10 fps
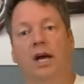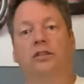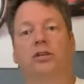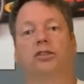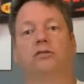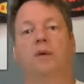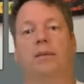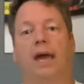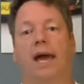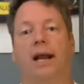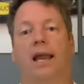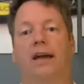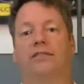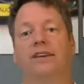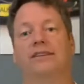such as maybe
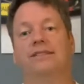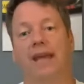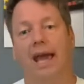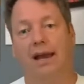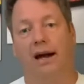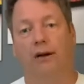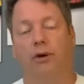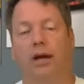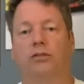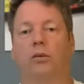analyzing data, right?